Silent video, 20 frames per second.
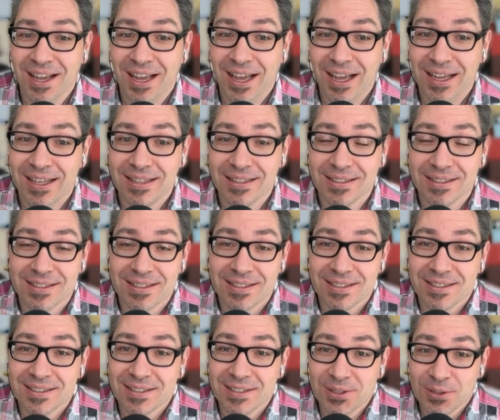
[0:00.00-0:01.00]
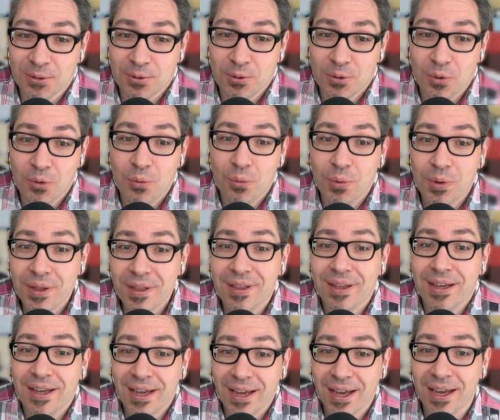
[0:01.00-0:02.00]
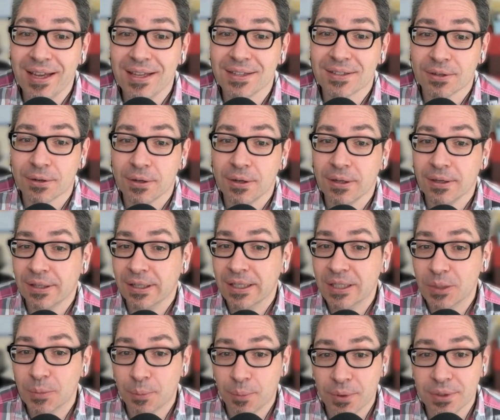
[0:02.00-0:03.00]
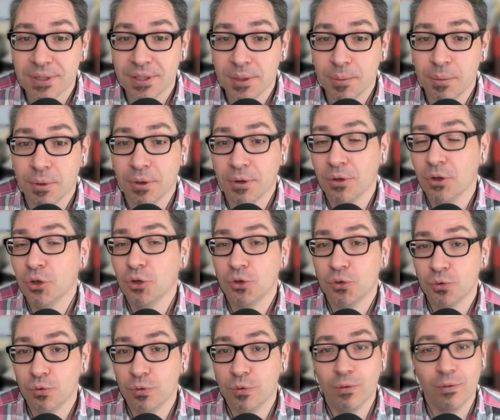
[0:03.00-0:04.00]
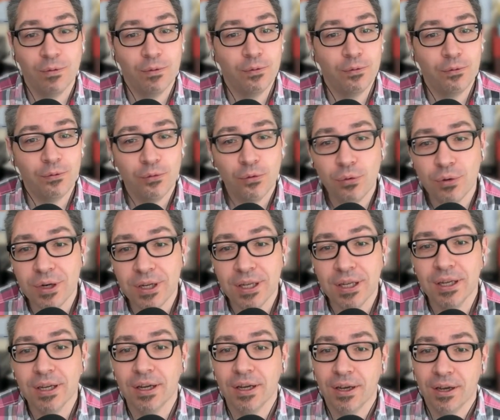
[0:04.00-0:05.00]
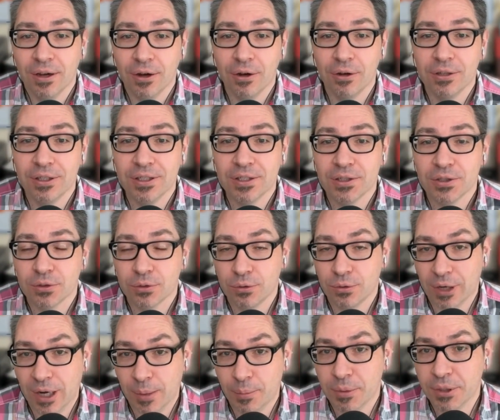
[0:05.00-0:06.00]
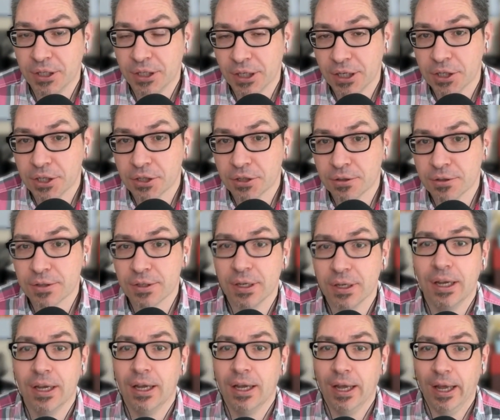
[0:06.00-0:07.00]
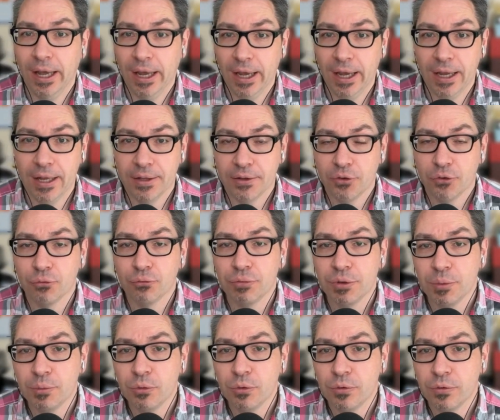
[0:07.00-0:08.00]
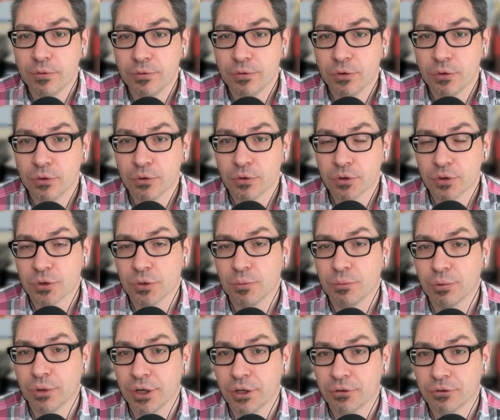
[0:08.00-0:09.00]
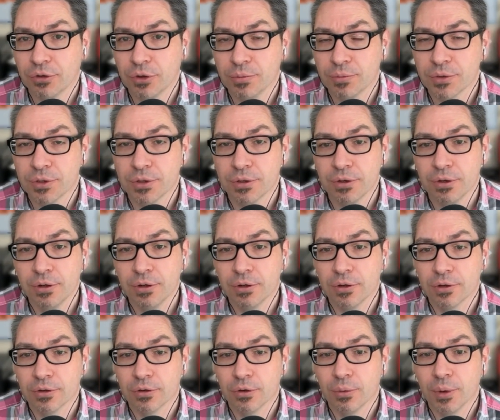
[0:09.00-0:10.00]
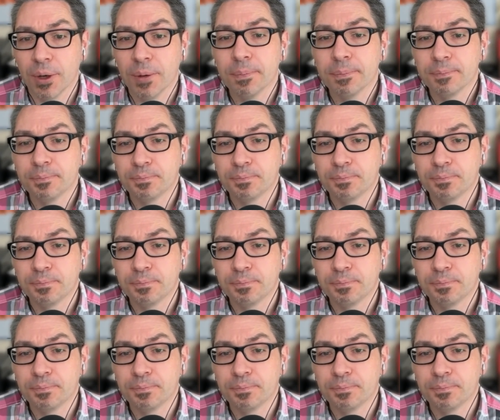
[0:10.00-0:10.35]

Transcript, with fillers: And so with Hazel, it's possible to fully uninstall applications and remove those breadcrumbs along the way.